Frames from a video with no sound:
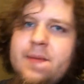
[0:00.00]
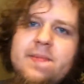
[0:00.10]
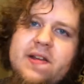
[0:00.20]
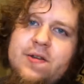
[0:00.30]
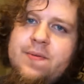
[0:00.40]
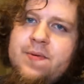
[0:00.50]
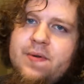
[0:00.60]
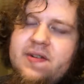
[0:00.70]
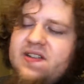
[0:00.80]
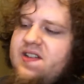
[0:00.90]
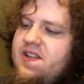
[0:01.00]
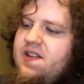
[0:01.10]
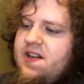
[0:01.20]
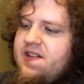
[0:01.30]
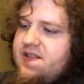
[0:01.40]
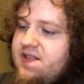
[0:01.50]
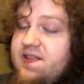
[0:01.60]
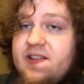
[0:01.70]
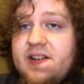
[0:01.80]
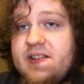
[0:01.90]
Make your point in as
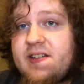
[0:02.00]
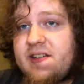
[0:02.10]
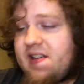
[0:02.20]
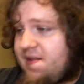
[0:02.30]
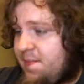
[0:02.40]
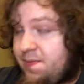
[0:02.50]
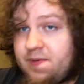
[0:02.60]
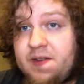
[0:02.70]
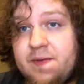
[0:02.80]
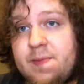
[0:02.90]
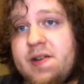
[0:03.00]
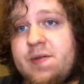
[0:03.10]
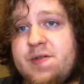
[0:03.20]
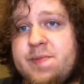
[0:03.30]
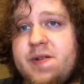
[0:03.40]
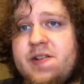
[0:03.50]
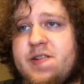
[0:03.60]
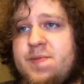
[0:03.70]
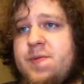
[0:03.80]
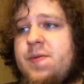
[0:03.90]
succinct and brief a manner as
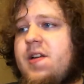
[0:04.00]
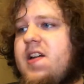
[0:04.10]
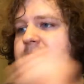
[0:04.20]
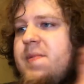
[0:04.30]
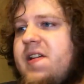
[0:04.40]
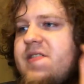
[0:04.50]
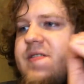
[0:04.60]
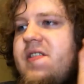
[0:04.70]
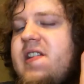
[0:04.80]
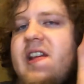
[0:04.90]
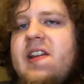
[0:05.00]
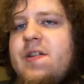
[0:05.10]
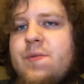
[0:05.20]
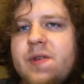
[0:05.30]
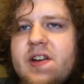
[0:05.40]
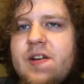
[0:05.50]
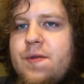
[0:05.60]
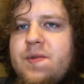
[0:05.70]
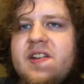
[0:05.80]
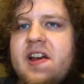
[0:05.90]
possible. Make it so that they can read it
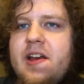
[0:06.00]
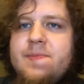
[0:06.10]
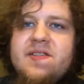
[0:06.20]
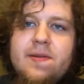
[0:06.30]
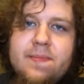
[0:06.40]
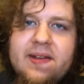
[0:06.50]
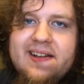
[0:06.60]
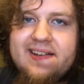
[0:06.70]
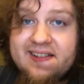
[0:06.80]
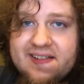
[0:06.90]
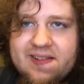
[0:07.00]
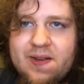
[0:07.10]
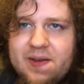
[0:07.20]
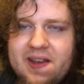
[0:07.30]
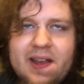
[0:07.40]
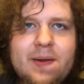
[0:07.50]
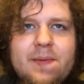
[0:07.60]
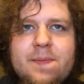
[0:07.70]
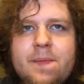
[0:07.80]
3 times in a minute, okay?